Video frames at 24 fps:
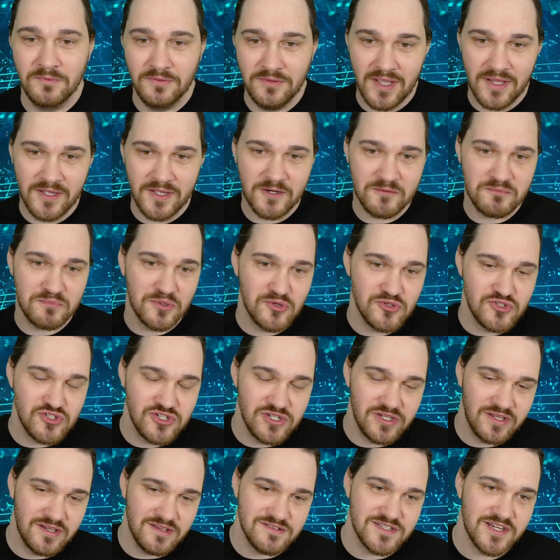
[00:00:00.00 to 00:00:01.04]
not
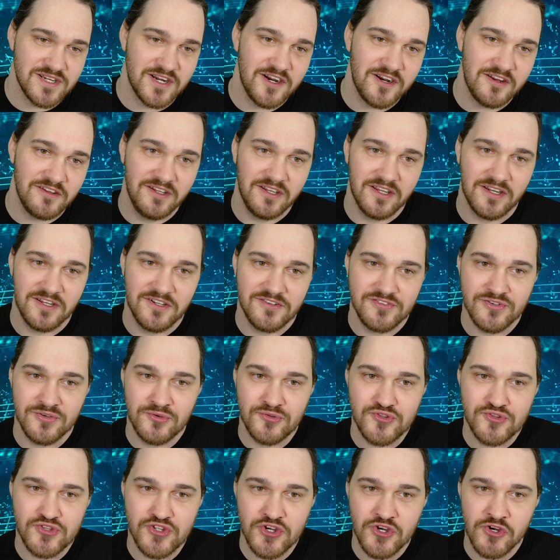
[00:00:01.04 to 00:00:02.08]
approaching it entirely on its
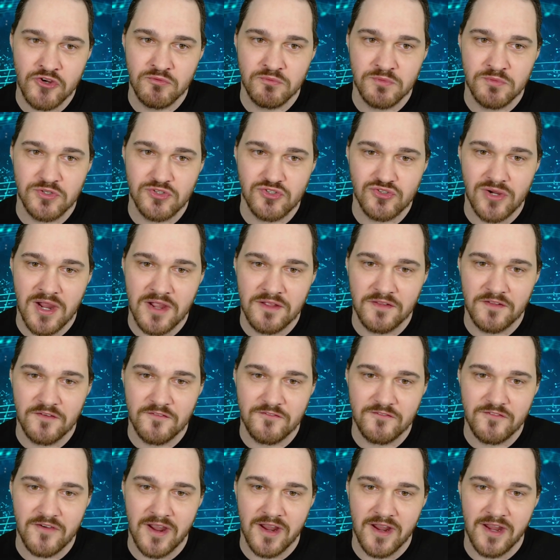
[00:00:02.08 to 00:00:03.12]
own terms, but trying to
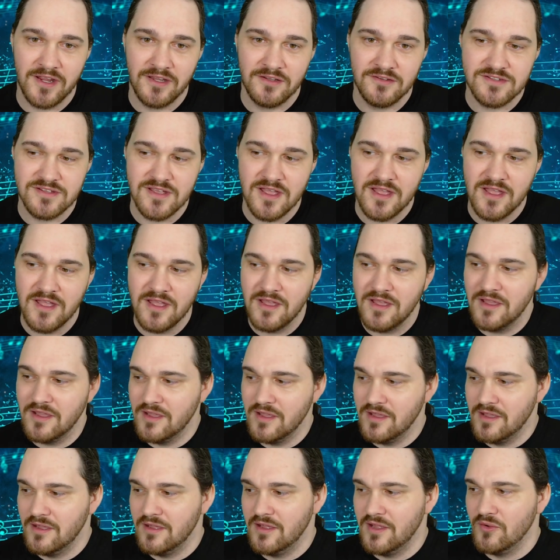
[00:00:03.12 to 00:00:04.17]
find
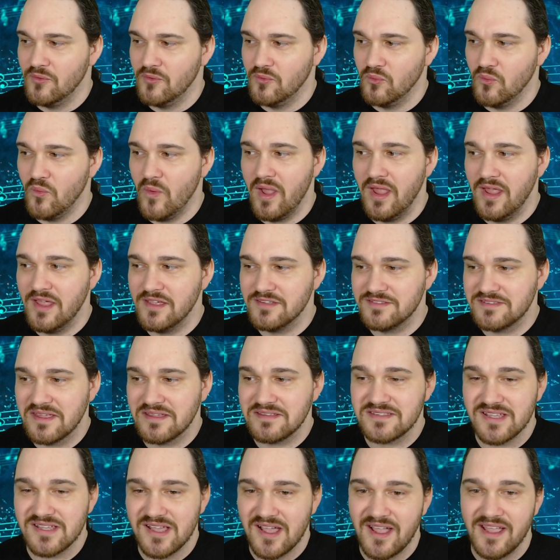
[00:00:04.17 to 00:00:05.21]
ways
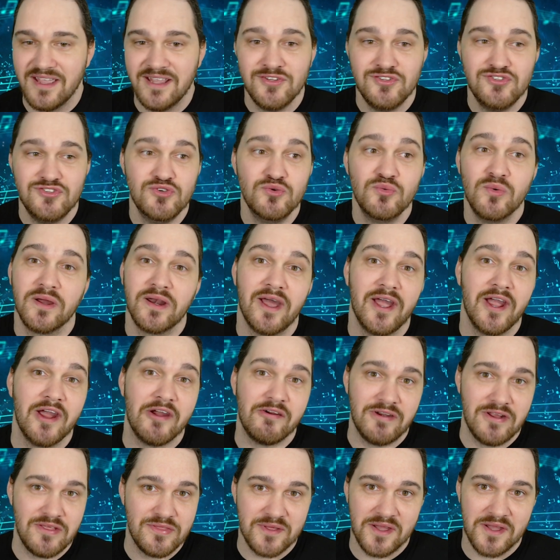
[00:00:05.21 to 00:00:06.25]
that tie into what I
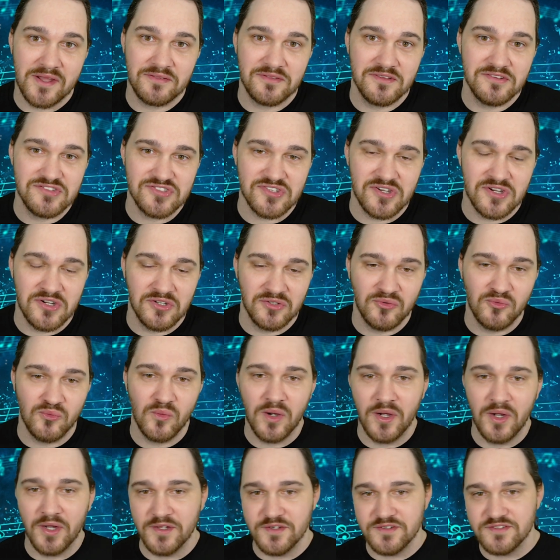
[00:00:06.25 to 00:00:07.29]
already thought the song
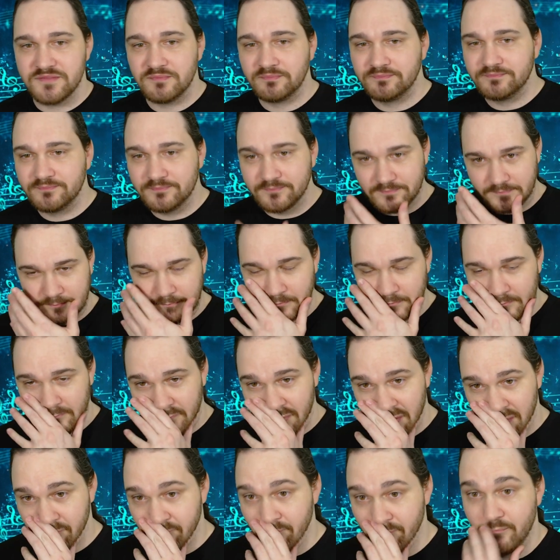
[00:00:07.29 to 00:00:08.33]
was.
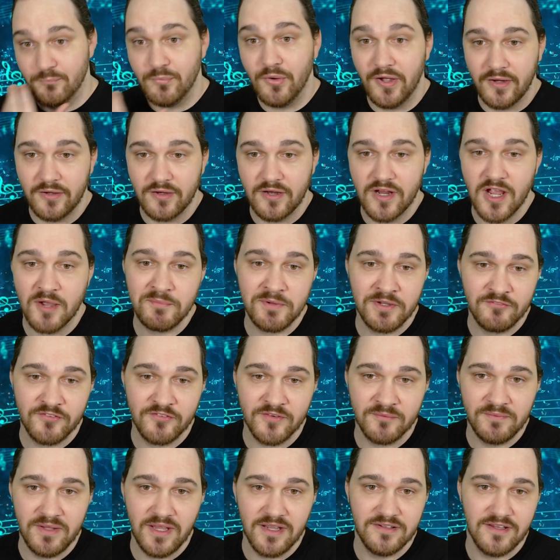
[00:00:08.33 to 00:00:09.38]
But coming
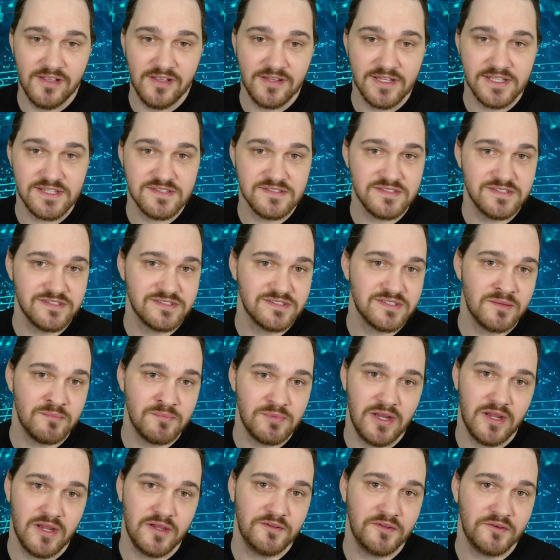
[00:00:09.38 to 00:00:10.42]
from the idea that this is
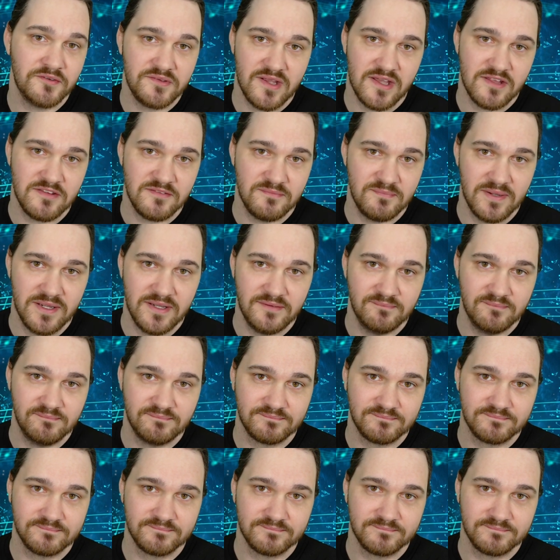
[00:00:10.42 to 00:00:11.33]
somebody on their deathbed,